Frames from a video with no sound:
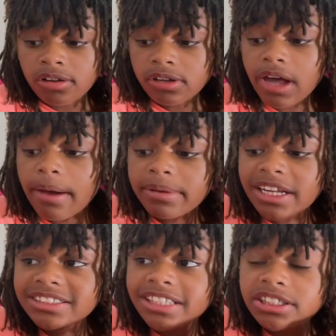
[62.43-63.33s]
Look how
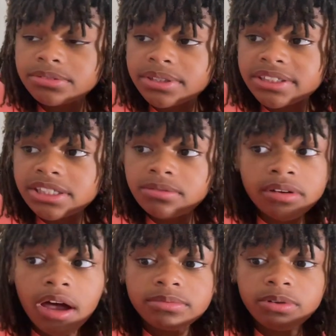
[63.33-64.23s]
many accessories this
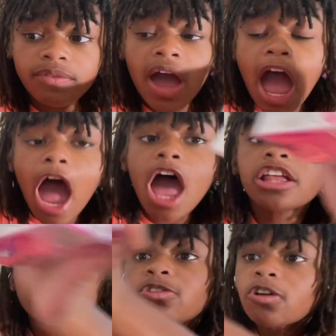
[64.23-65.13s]
one comes with.
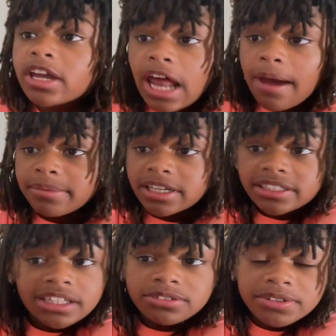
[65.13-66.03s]
And look at how many
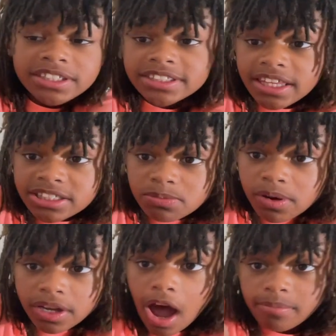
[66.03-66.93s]
accessories this
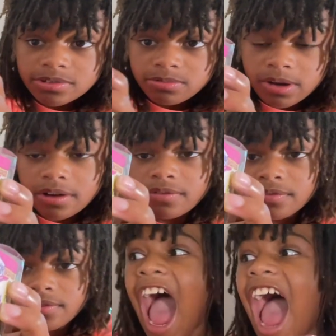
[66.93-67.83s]
one comes with.
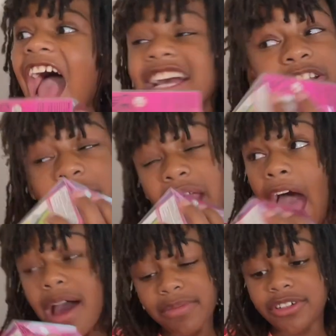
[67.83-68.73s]
I know what
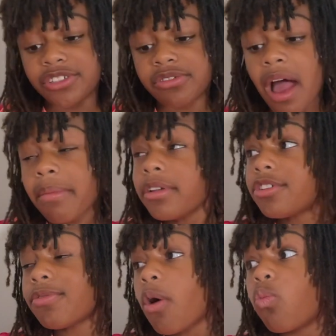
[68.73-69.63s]
I'm gonna do. I'm gonna
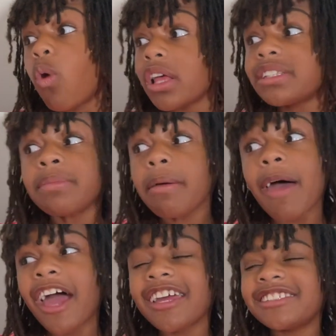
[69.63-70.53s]
do a what's in my
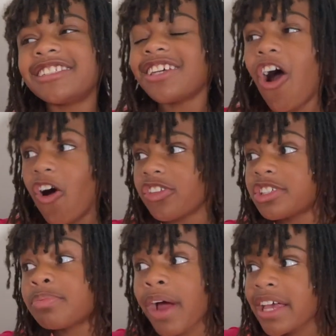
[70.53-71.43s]
bag and see all the
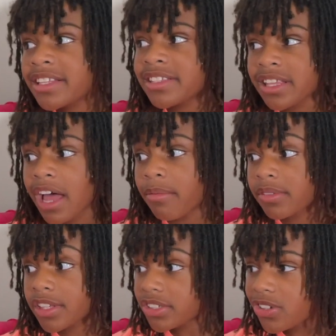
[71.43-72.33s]
surprises that come
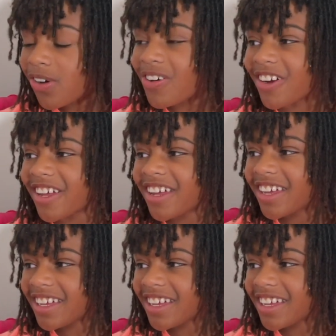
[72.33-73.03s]
with this toy.